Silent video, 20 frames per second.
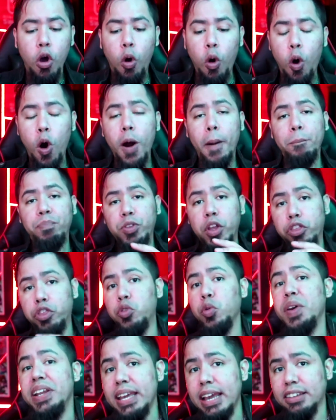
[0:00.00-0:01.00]
or the
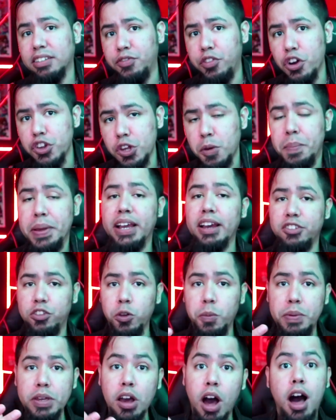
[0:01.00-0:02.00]
3DS version, because
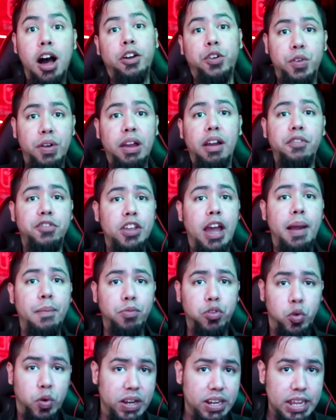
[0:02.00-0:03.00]
it'll be Ocarina of
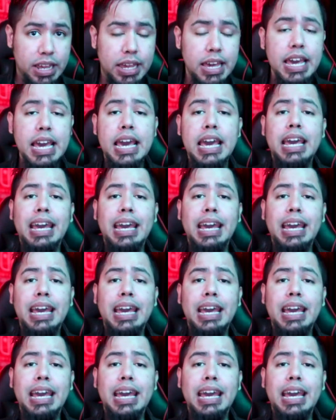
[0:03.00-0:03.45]
Time 3D.